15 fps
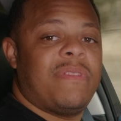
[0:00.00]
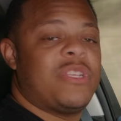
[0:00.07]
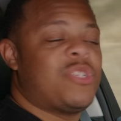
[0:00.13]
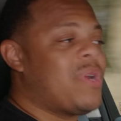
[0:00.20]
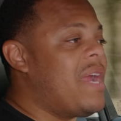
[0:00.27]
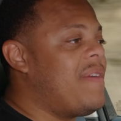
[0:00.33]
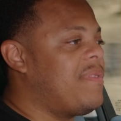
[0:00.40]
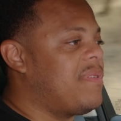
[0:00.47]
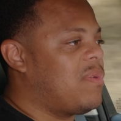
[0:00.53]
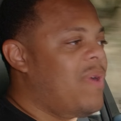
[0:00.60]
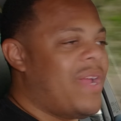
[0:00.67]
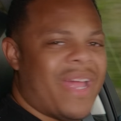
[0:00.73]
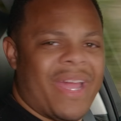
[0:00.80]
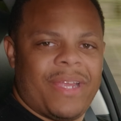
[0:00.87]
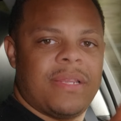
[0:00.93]
of the driver's
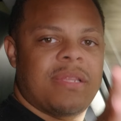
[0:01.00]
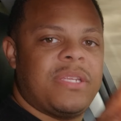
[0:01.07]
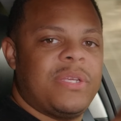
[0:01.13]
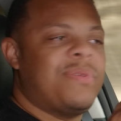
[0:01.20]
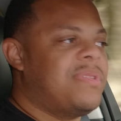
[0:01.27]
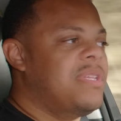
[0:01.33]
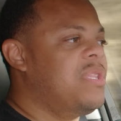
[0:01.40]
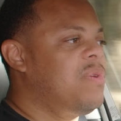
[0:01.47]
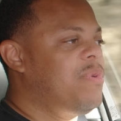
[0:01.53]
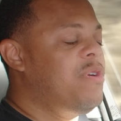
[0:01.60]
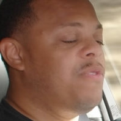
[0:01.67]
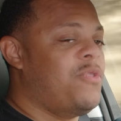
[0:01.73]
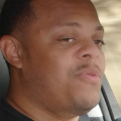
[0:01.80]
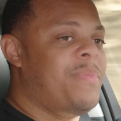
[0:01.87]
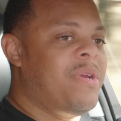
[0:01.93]
way. I can still see the
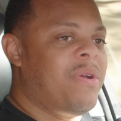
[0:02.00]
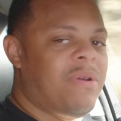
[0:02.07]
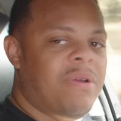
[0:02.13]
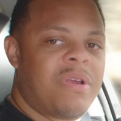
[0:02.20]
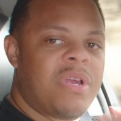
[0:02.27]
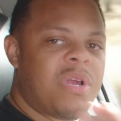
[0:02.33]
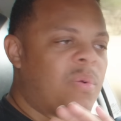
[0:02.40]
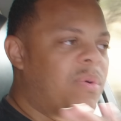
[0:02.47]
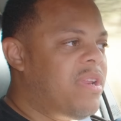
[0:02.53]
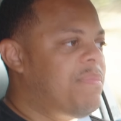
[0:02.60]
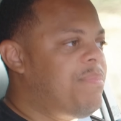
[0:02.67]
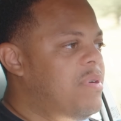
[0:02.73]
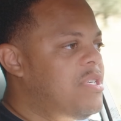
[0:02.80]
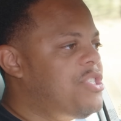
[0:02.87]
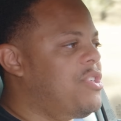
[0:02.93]
rearview mirror when it's
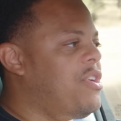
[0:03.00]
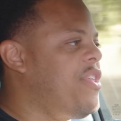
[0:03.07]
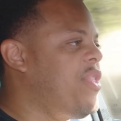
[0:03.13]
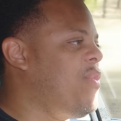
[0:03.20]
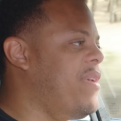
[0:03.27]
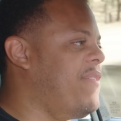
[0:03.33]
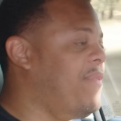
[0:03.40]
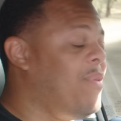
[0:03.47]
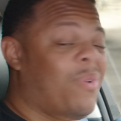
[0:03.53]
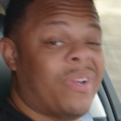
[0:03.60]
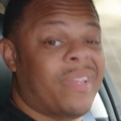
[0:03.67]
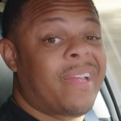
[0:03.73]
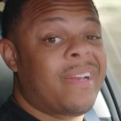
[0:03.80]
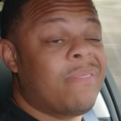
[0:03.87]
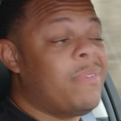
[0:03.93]
pushed all the way
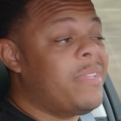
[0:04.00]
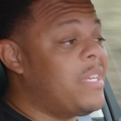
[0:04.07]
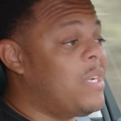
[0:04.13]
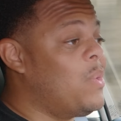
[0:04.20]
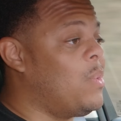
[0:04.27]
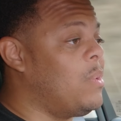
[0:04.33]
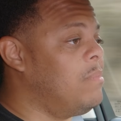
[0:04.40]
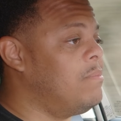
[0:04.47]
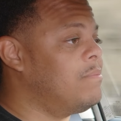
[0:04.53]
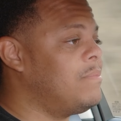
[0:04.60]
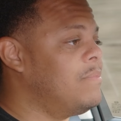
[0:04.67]
forward. That's really cool.